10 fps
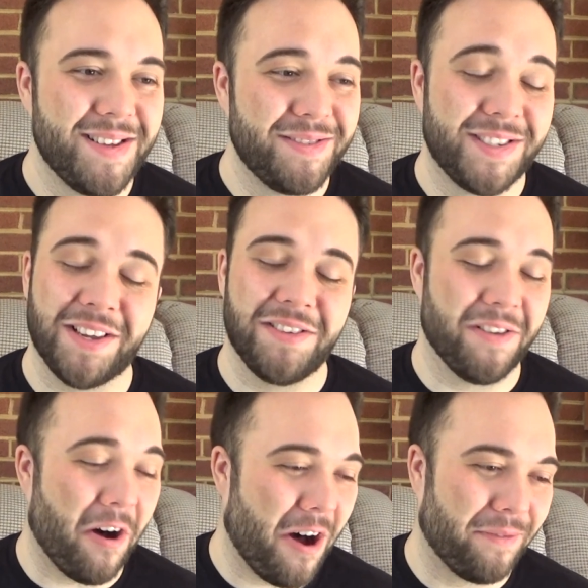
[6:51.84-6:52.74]
It's
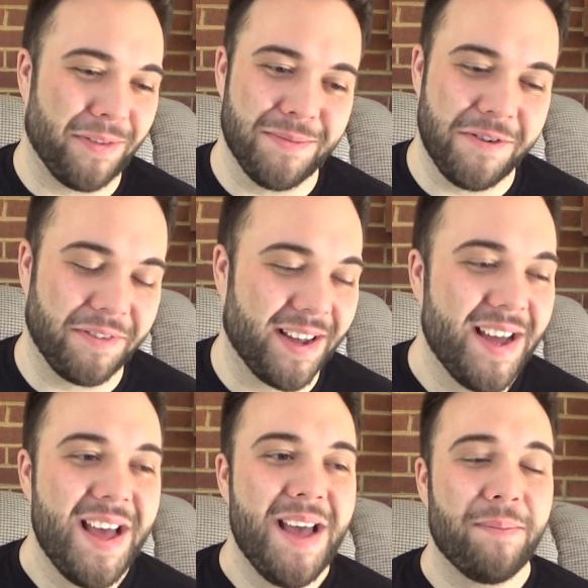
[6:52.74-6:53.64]
an awful movie.
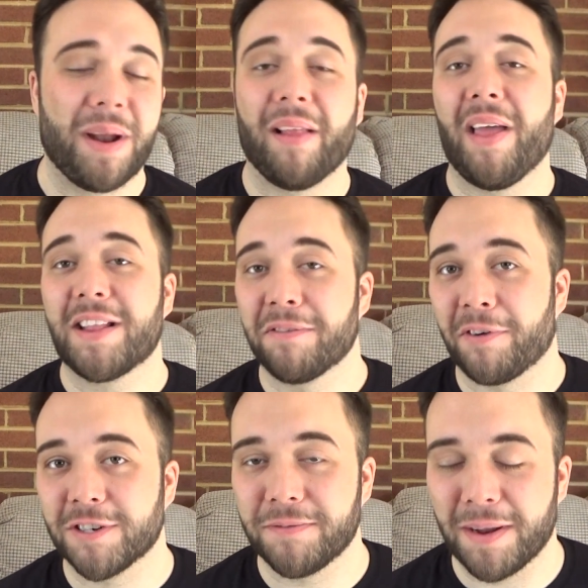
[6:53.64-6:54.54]
But I like the
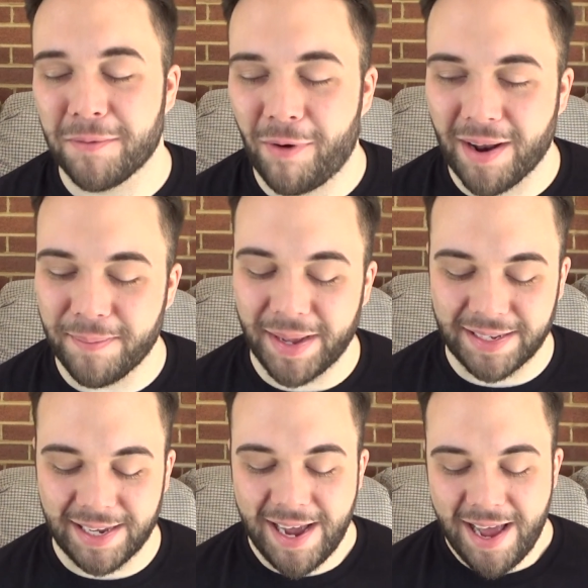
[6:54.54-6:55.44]
first Venom quite a
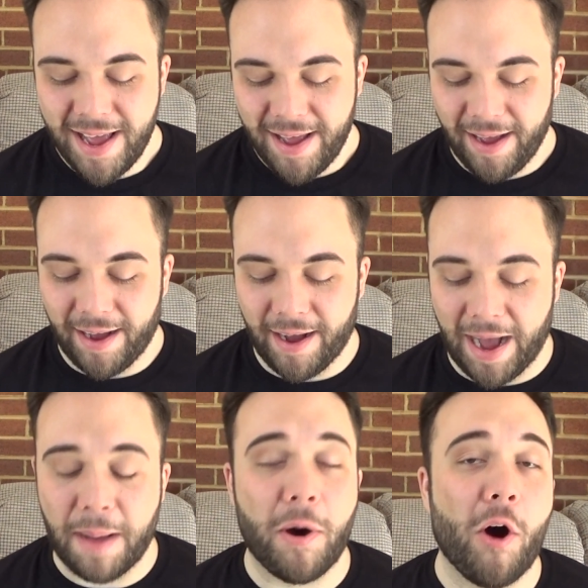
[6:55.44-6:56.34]
bit.
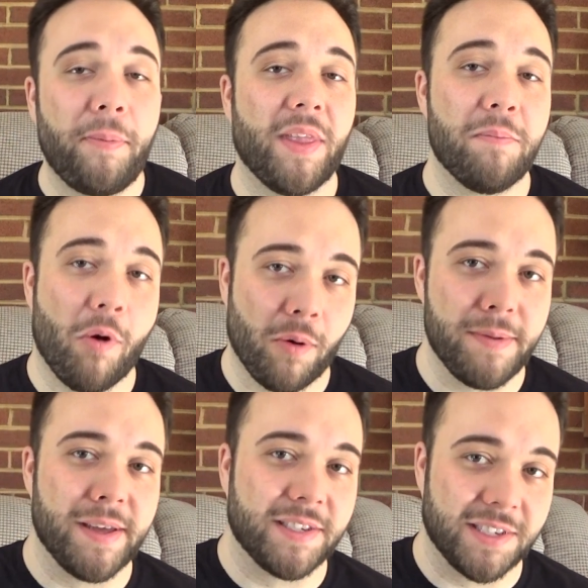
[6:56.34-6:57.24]
I'm hoping that
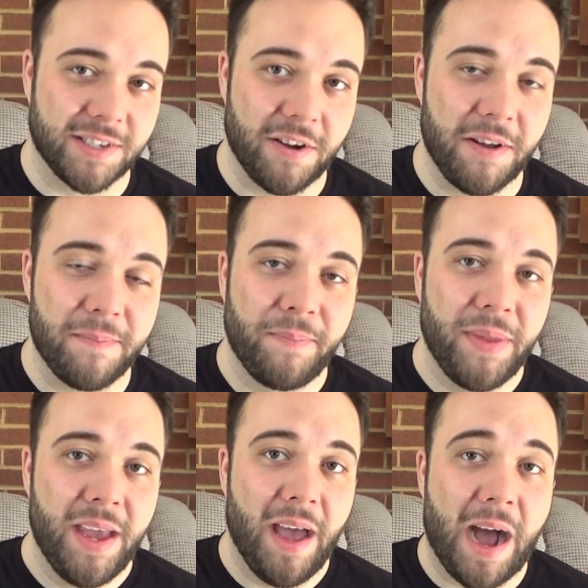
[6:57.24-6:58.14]
Morbius is good.
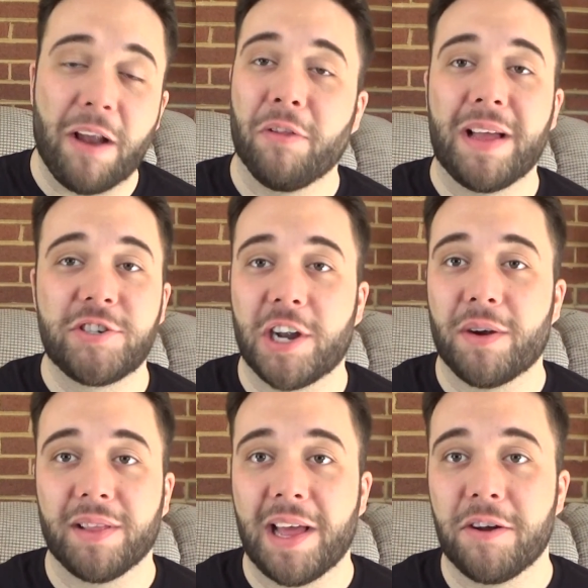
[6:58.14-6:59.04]
I don't like
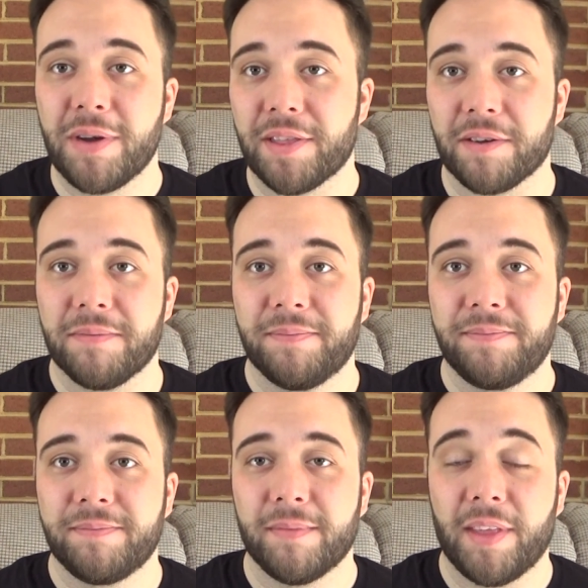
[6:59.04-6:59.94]
Jared Leto either.
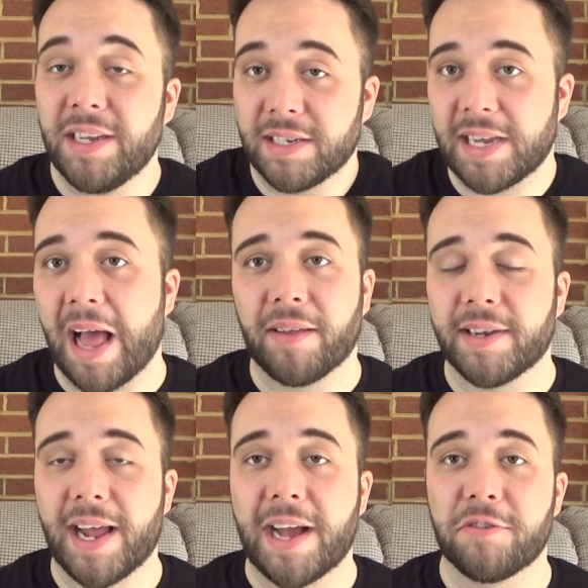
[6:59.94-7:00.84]
I think he's a
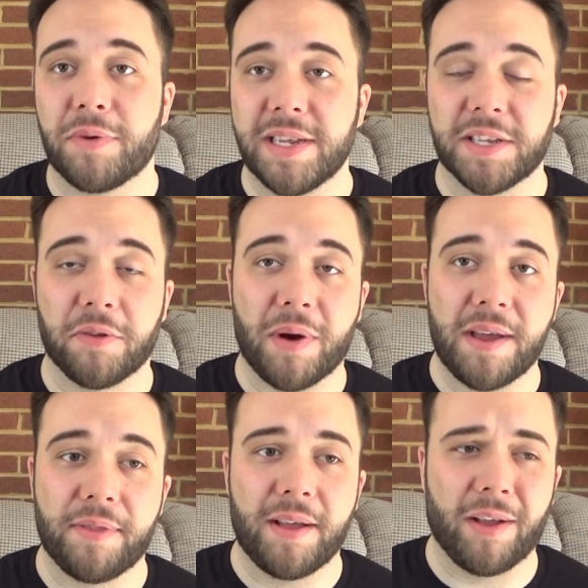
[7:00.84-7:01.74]
talented actor when he's in the right thing,